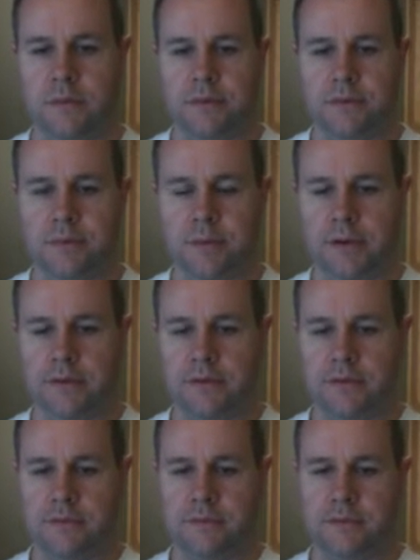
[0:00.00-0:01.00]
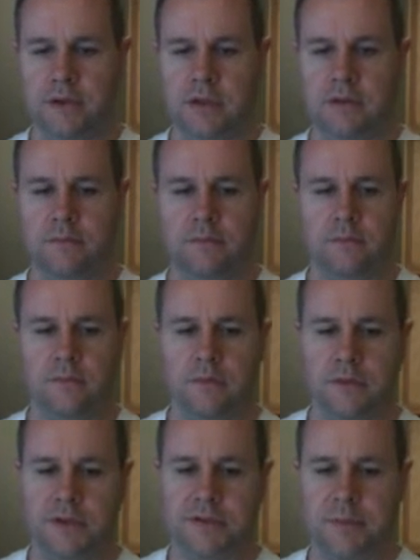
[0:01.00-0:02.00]
image responsive, and
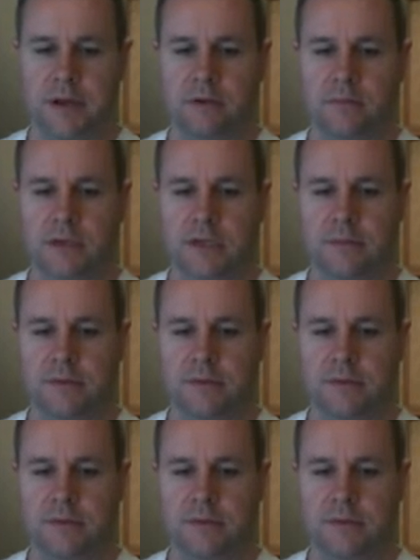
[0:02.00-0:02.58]
doesn't matter, we'll